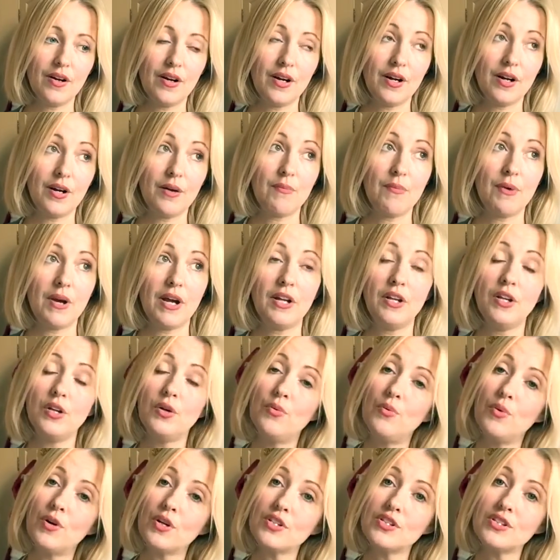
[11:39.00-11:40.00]
and
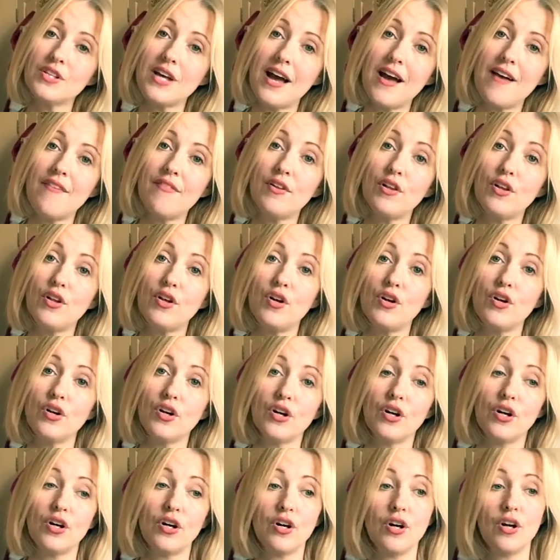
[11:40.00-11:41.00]
you want to have a
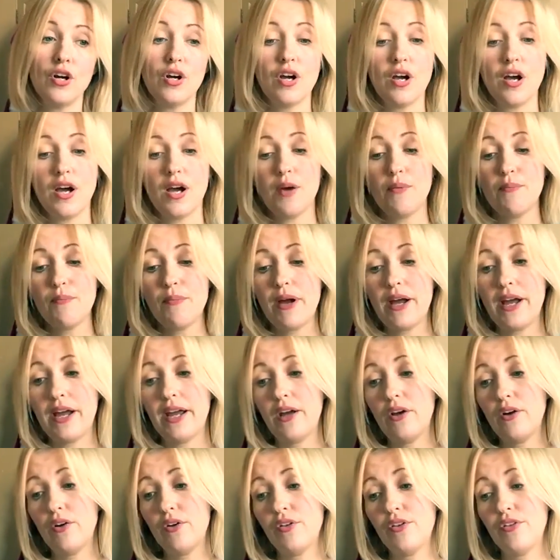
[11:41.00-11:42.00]
look at
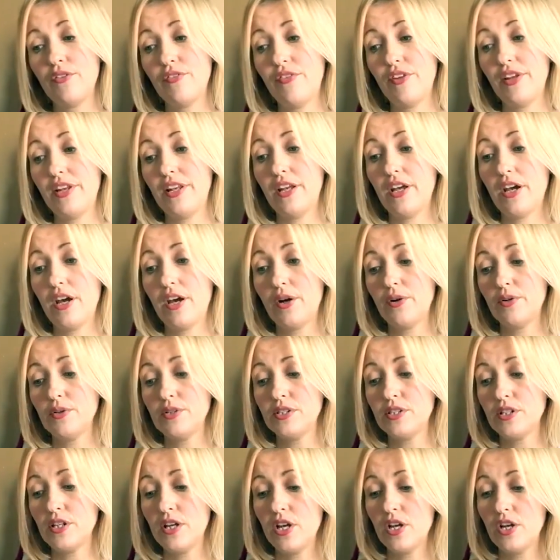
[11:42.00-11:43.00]
my other
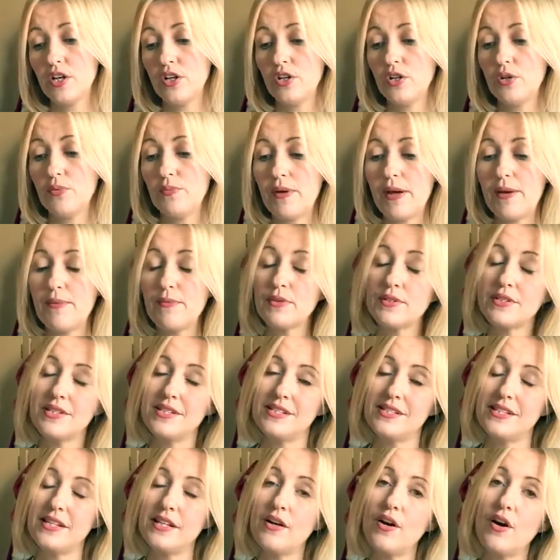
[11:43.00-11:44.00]
videos, you'll be able to
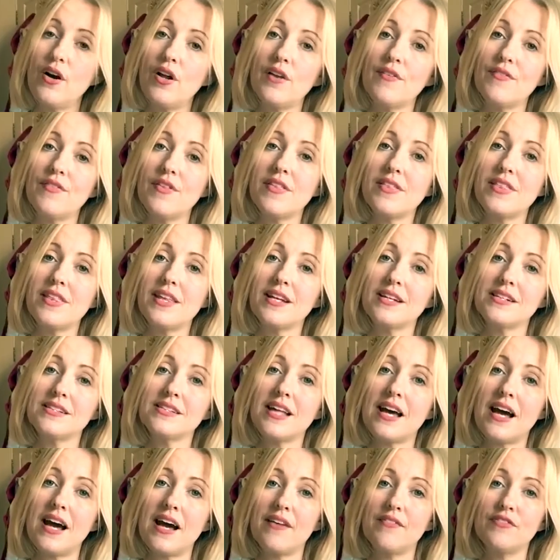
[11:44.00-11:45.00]
see all of the things
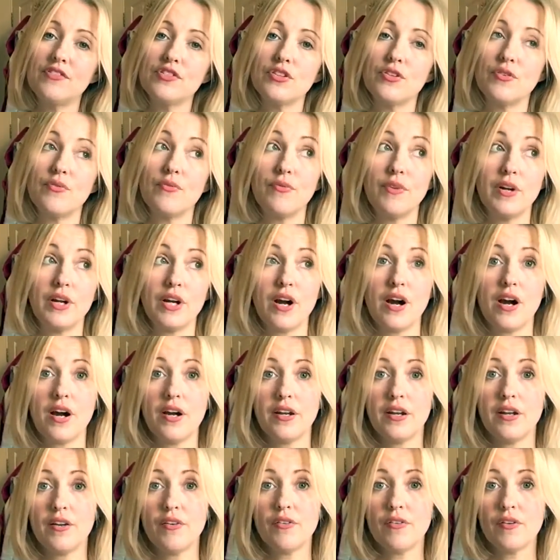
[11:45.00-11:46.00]
that I've done
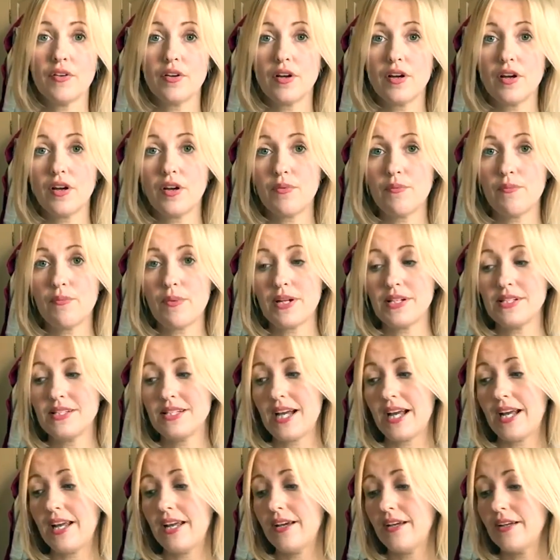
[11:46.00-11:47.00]
regarding my
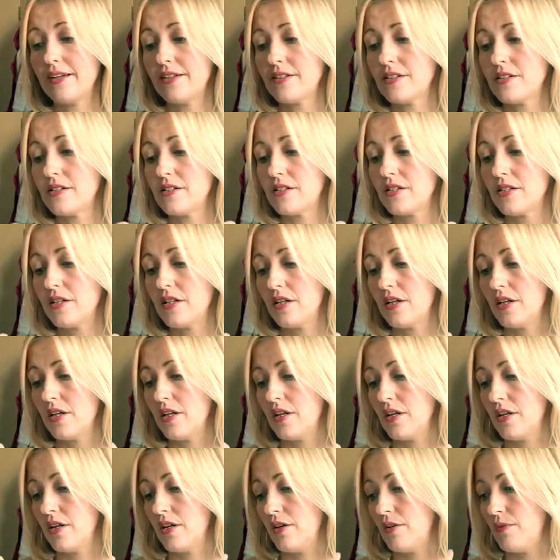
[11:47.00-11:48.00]
diet,
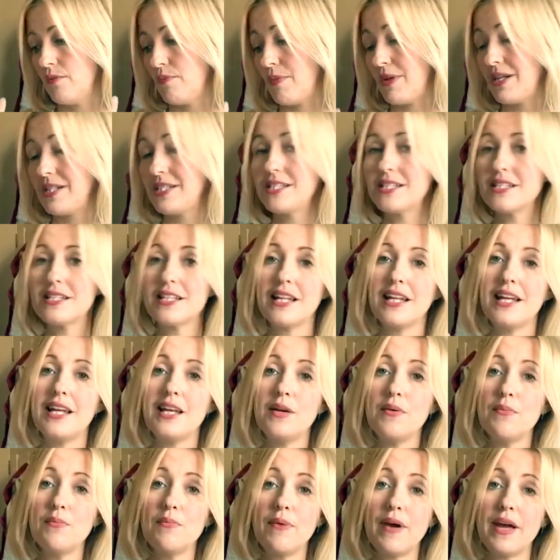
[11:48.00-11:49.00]
my
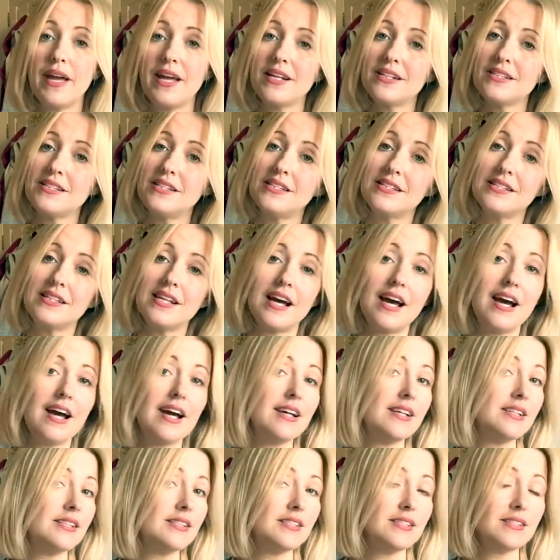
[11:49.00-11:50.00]
sleep, my
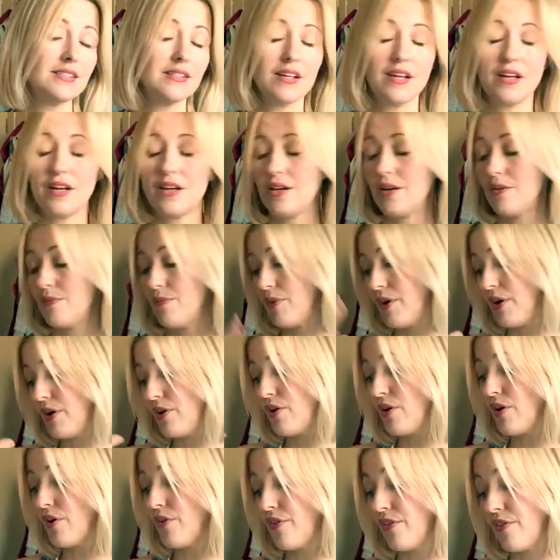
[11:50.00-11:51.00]
exercise, and
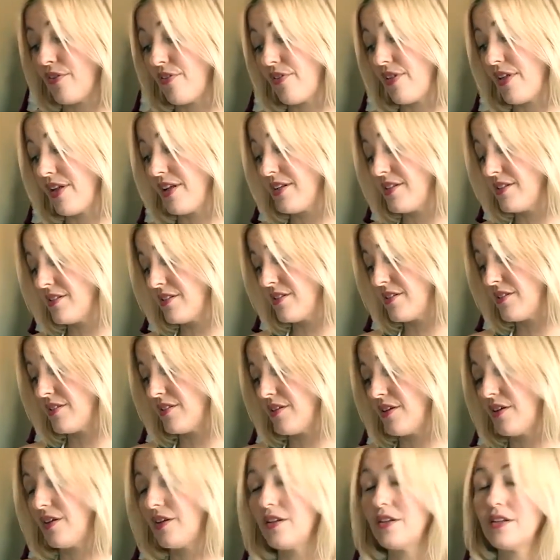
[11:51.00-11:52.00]
all the things,
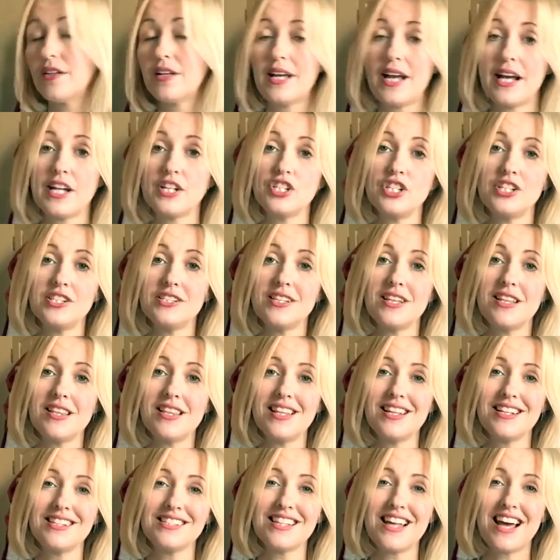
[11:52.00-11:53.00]
the gadgets and
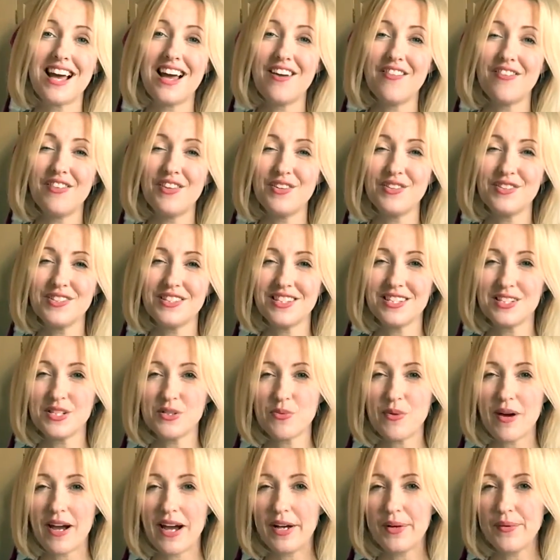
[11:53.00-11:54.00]
things that I've used as
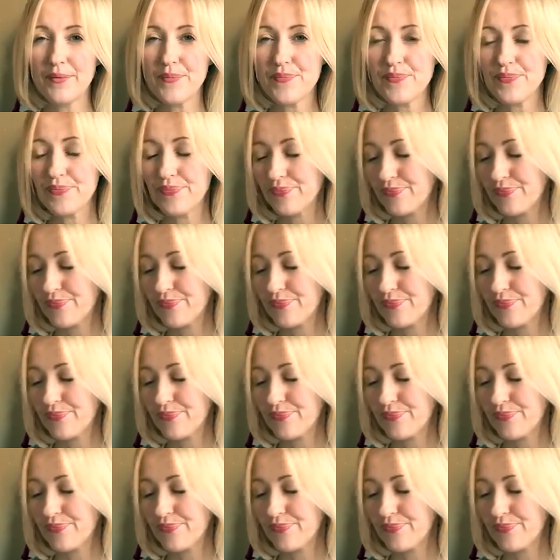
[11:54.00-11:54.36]
well.